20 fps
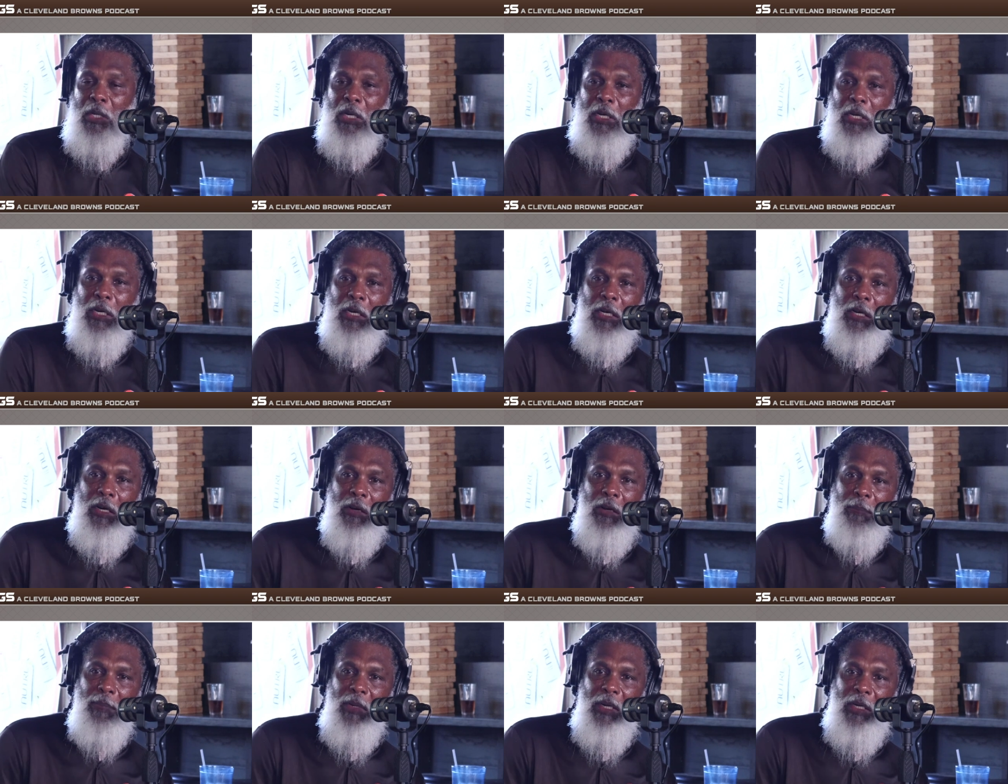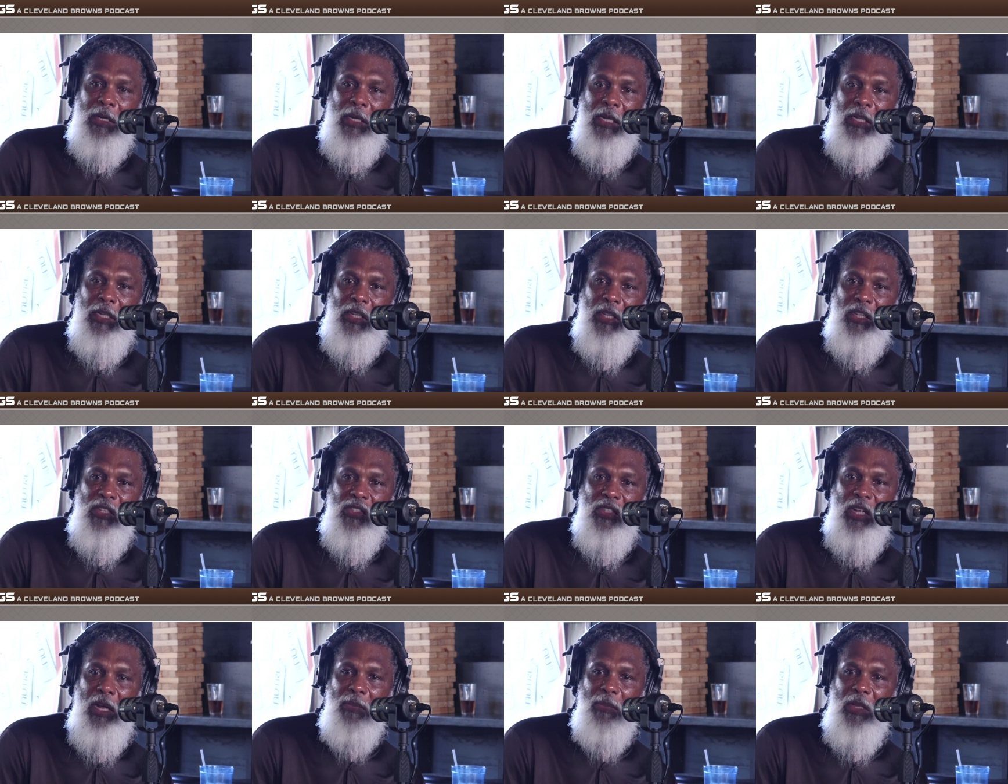Uh, but it, it's
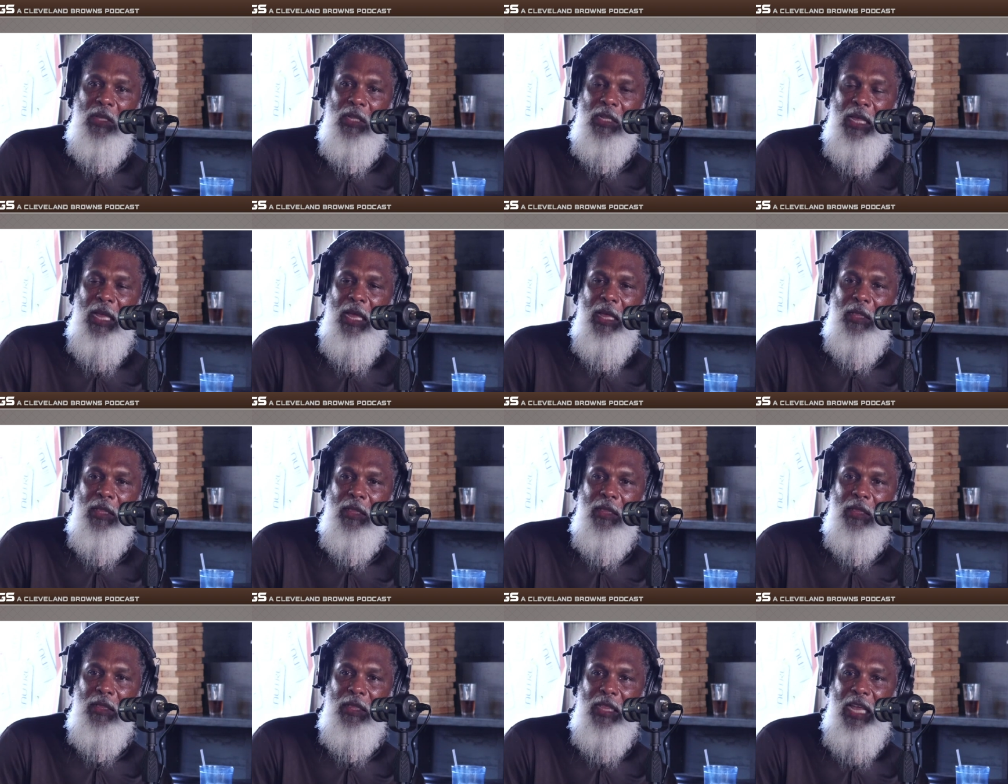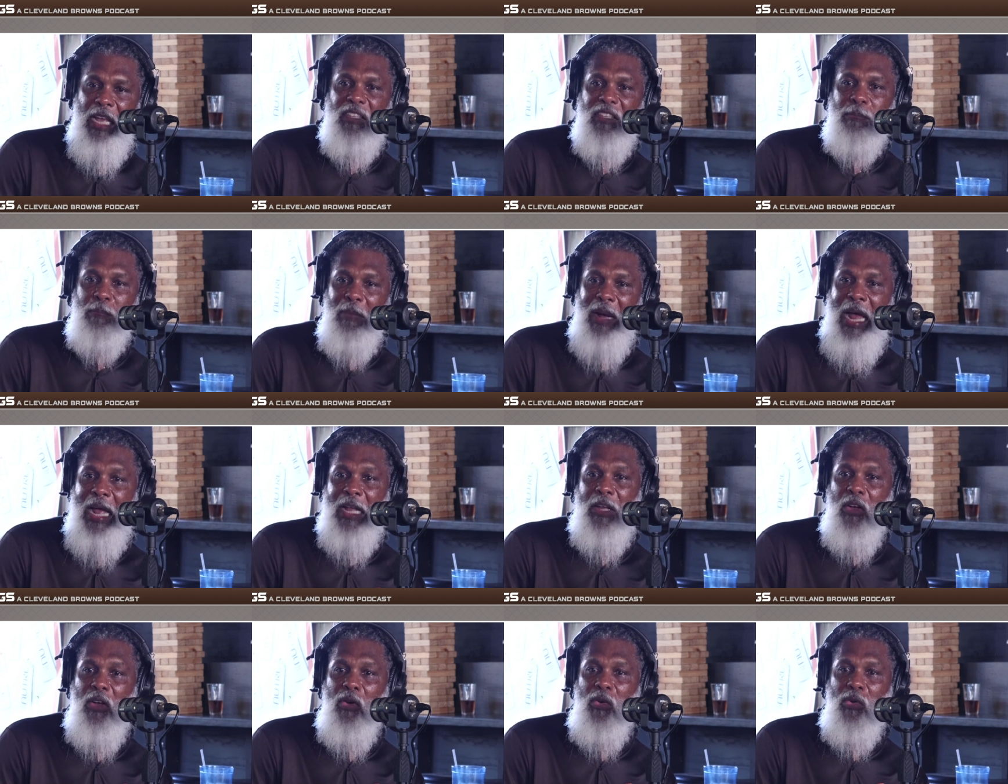something that that's my
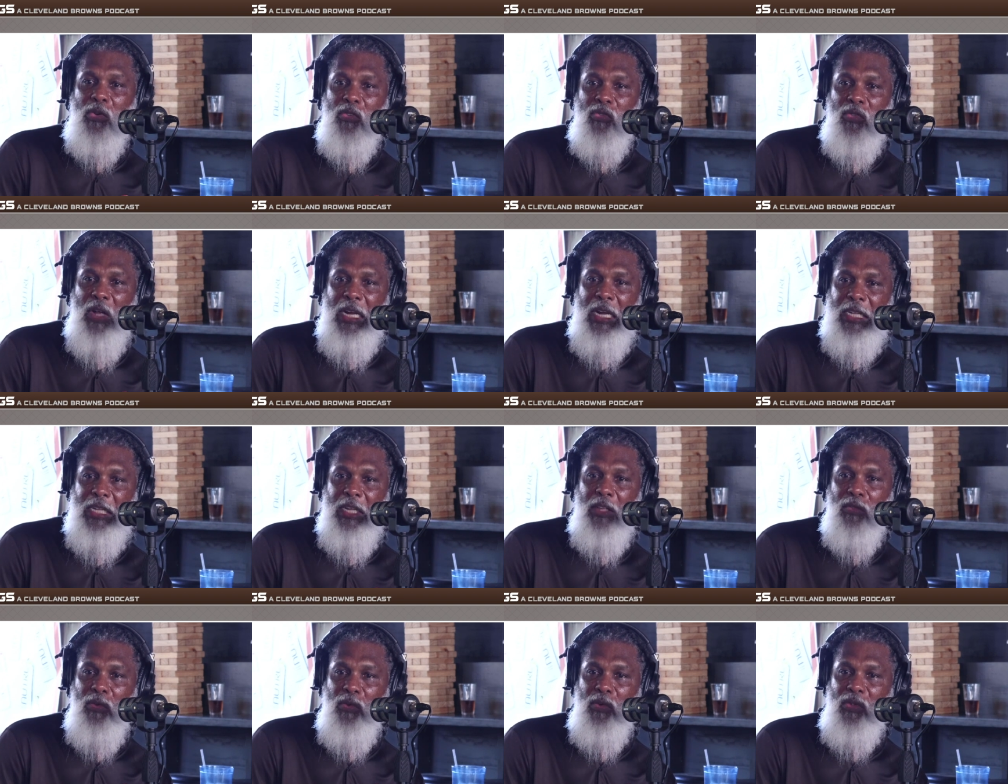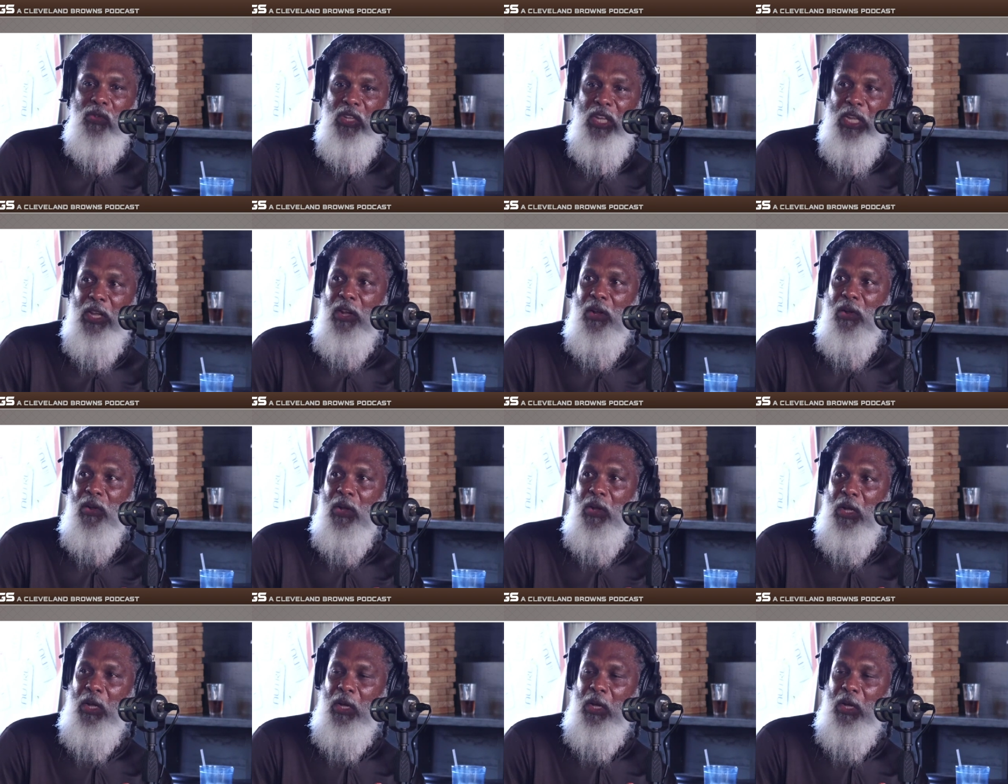goal to try to get through the year,